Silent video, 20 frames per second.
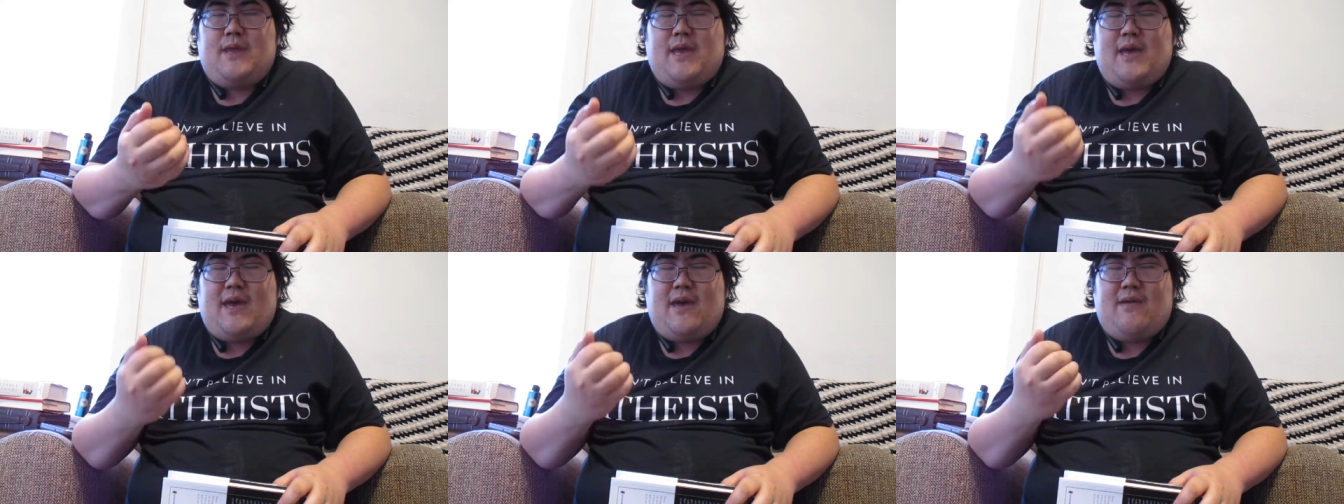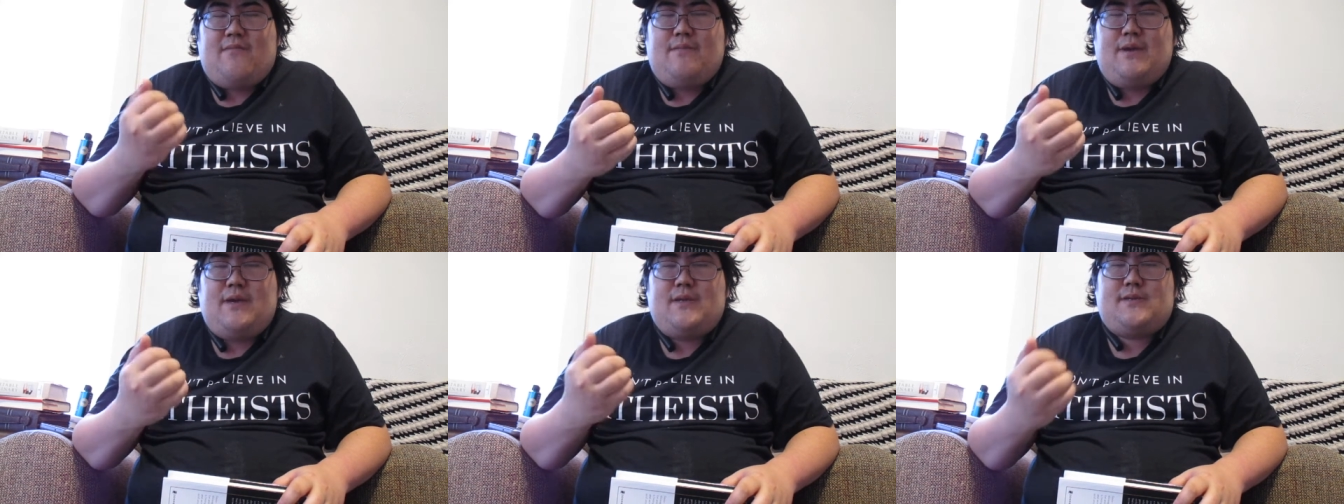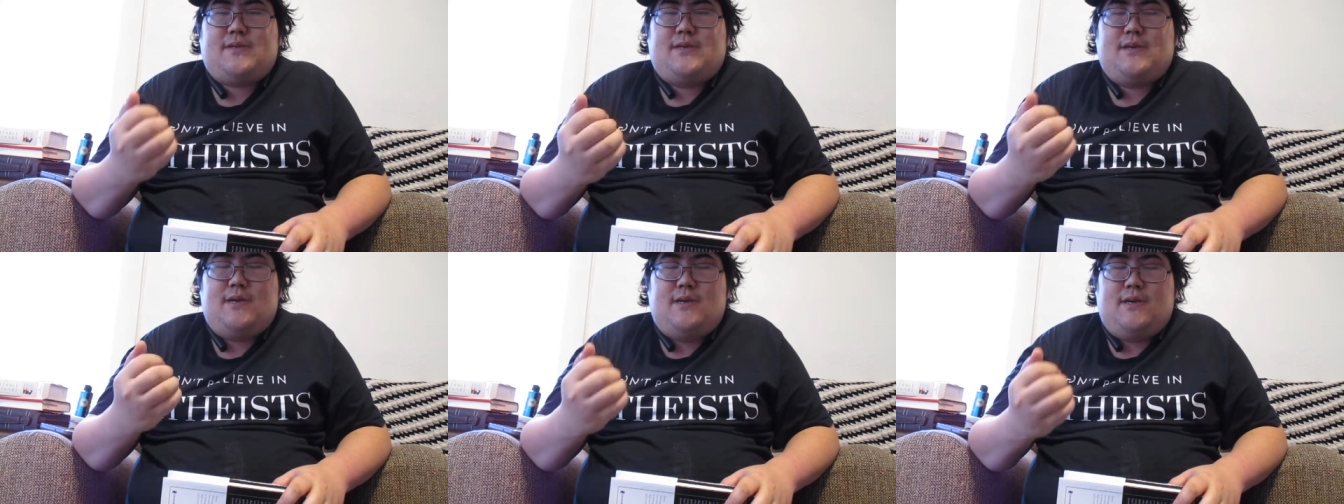that have
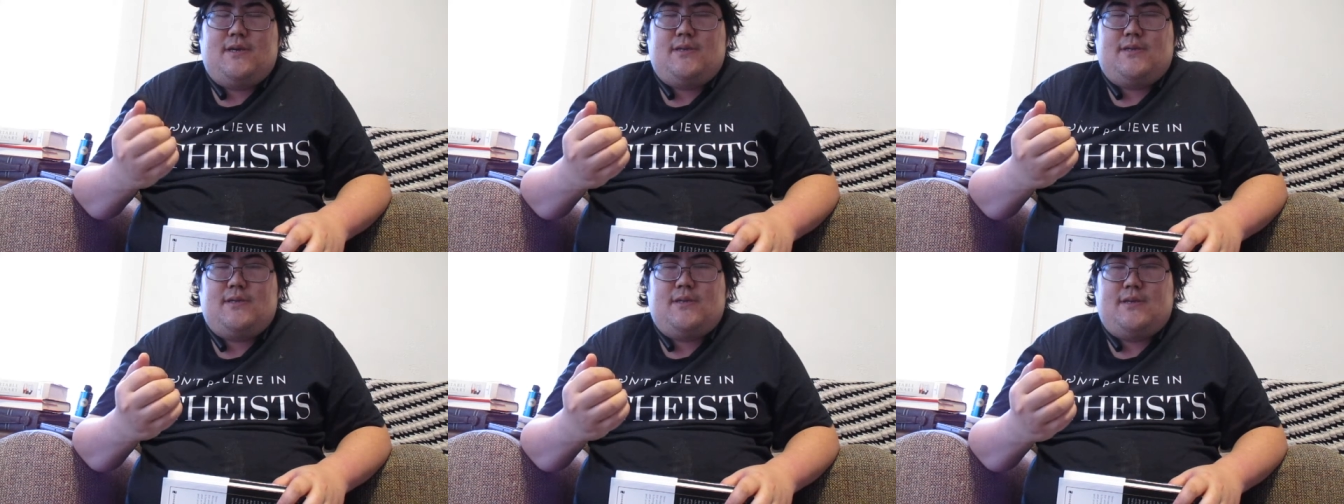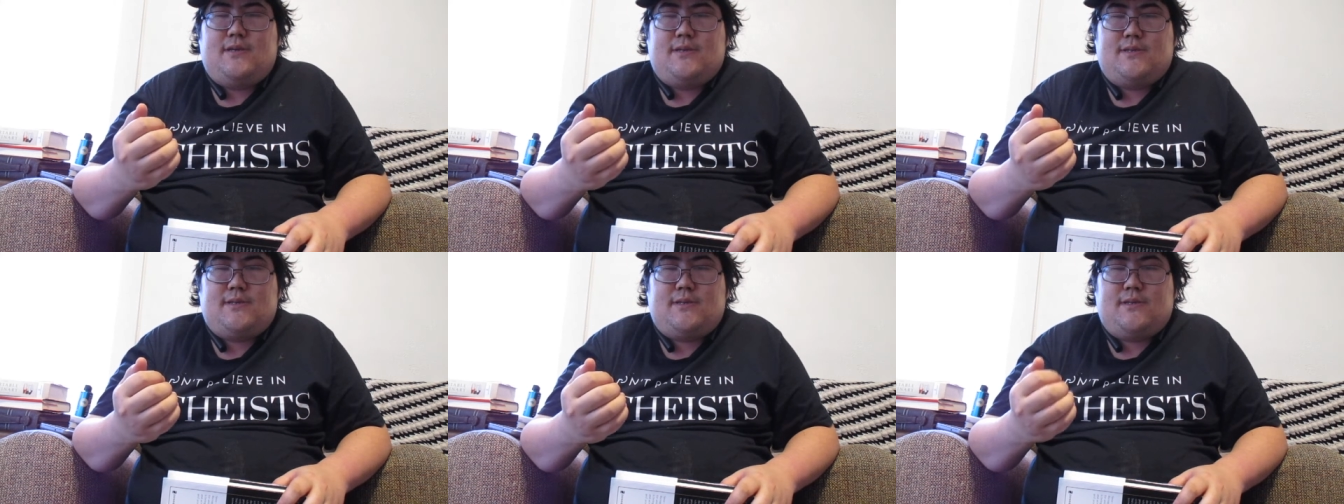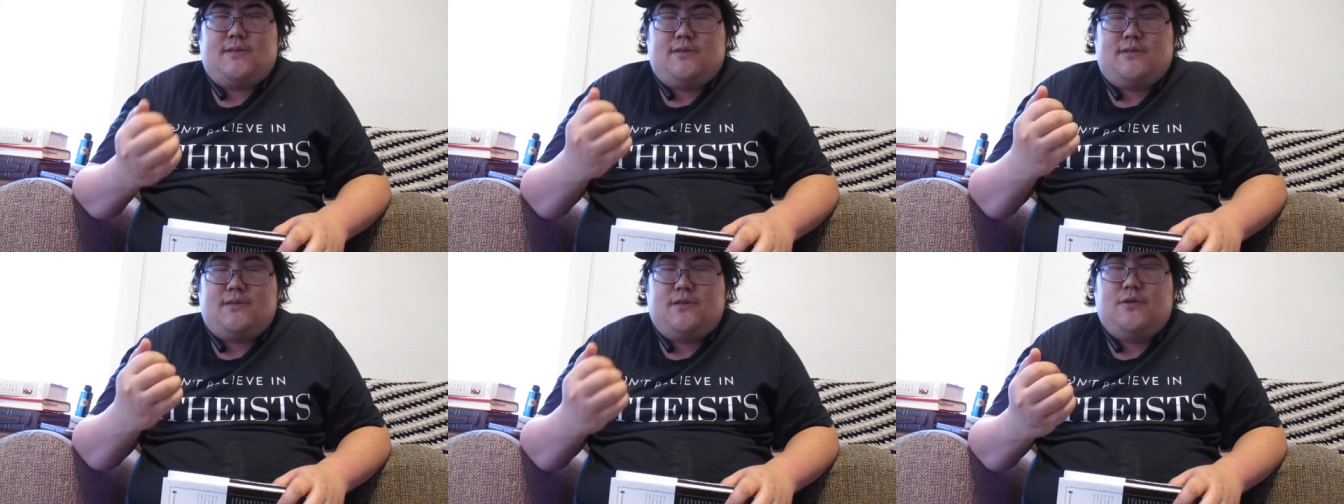mental illness
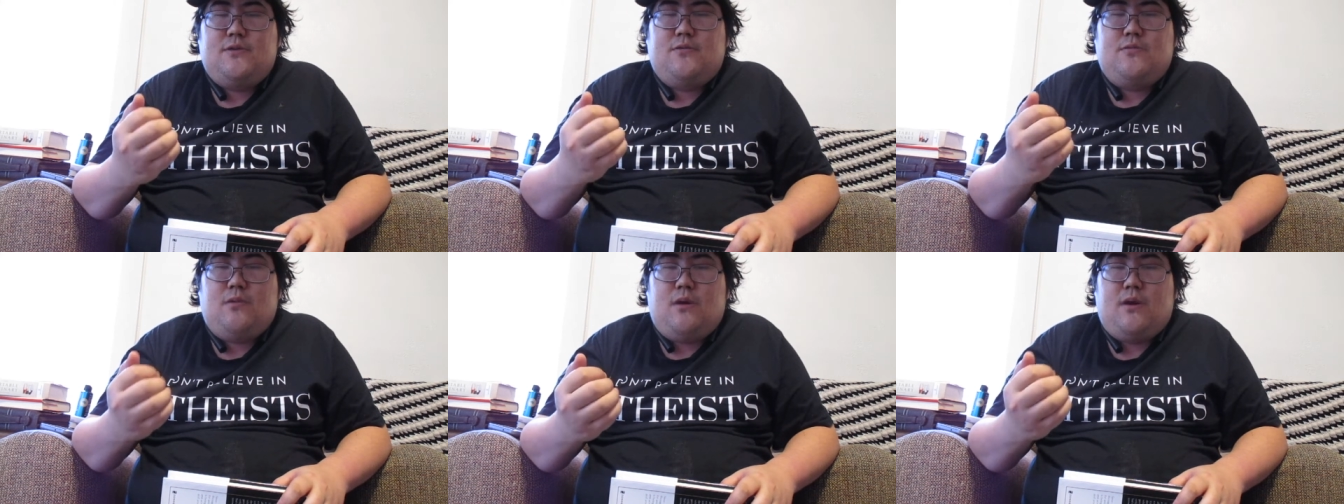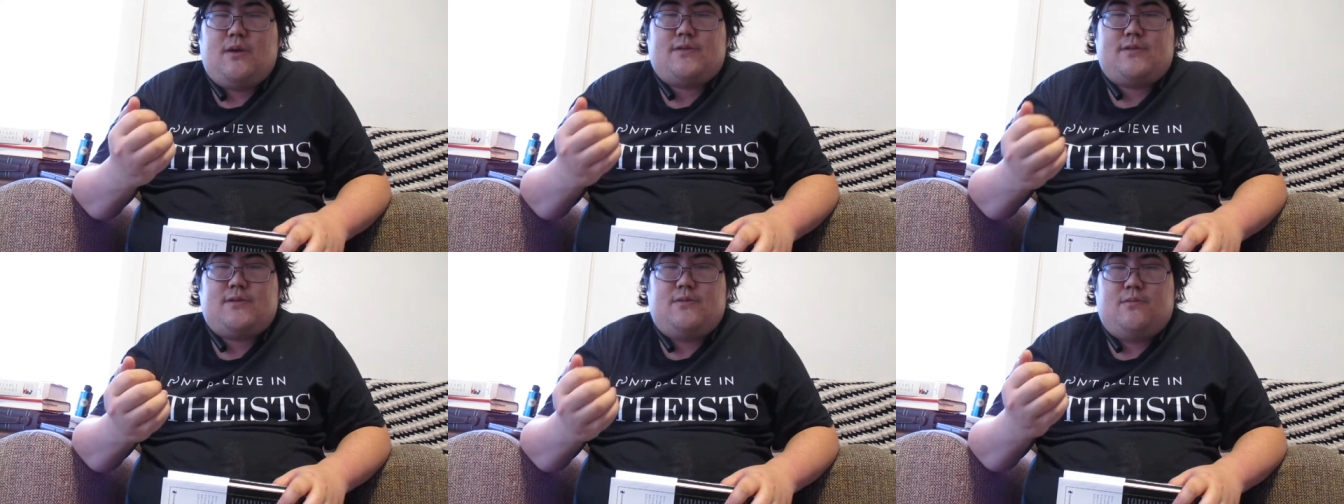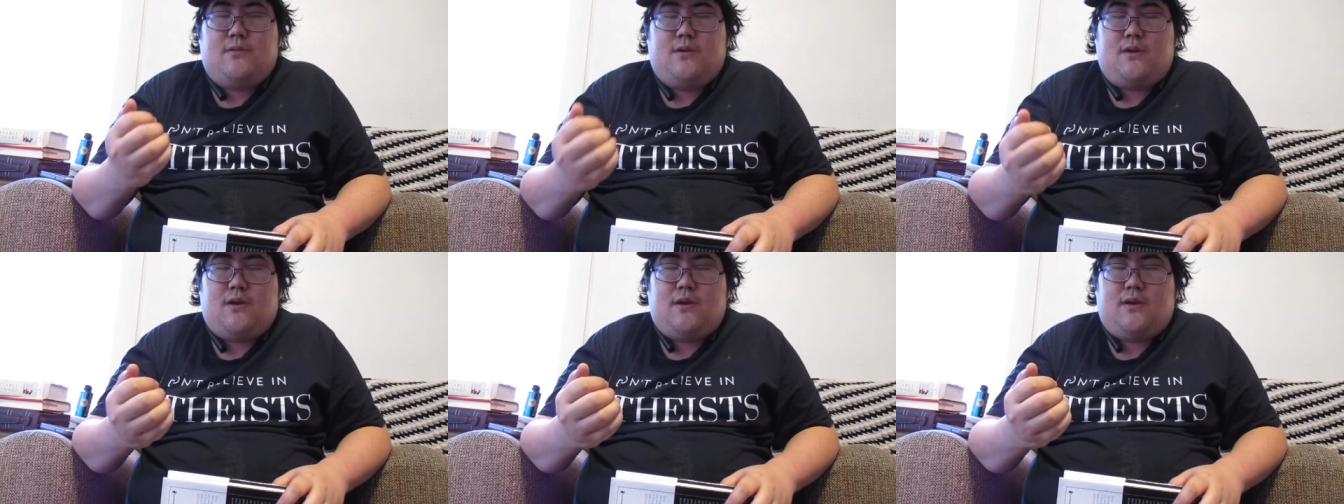do want to
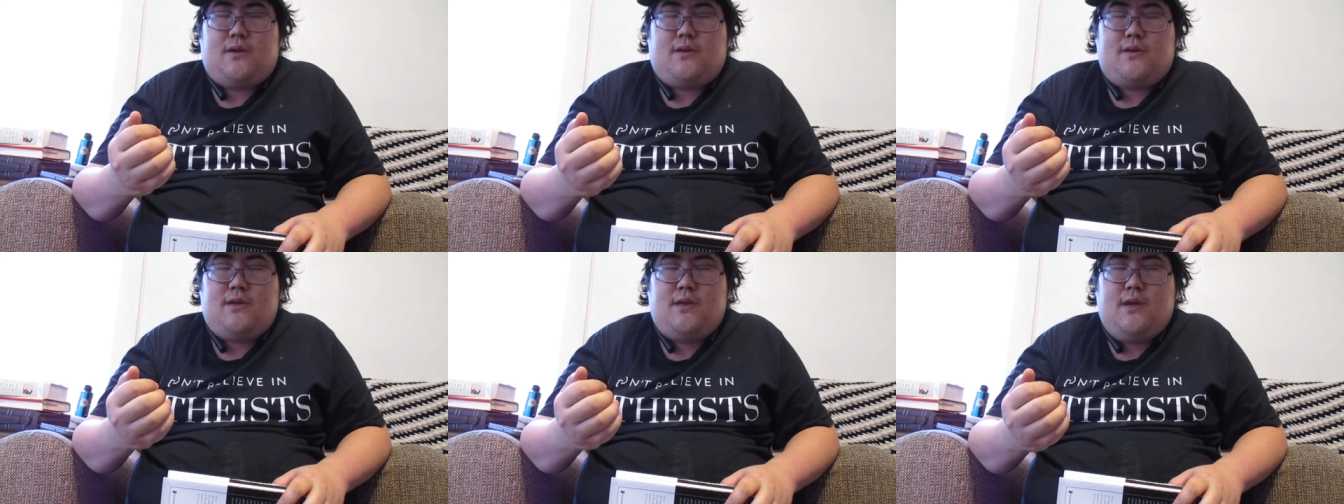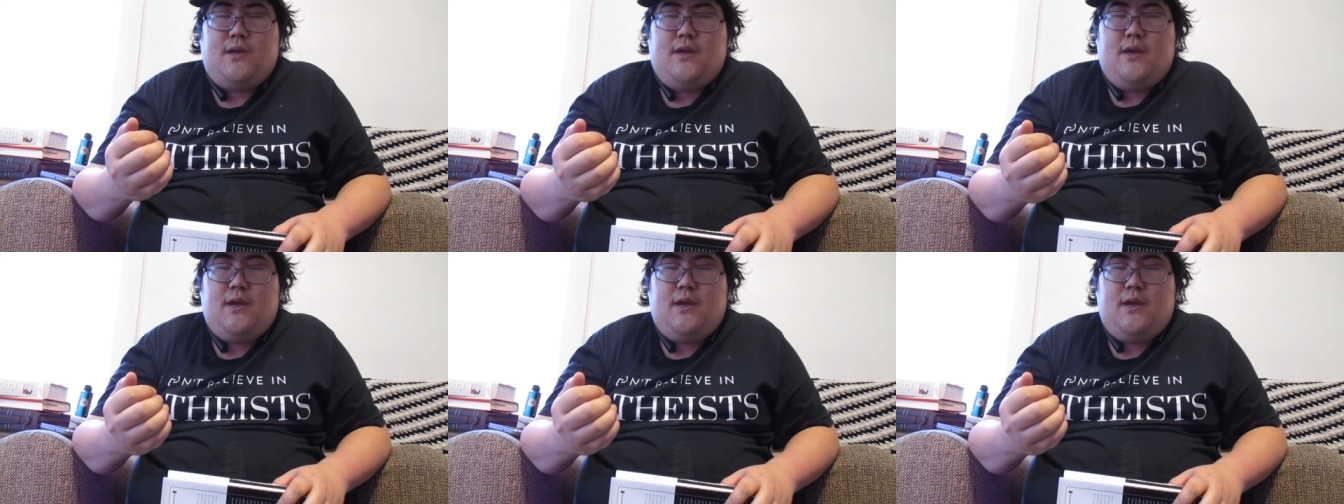work.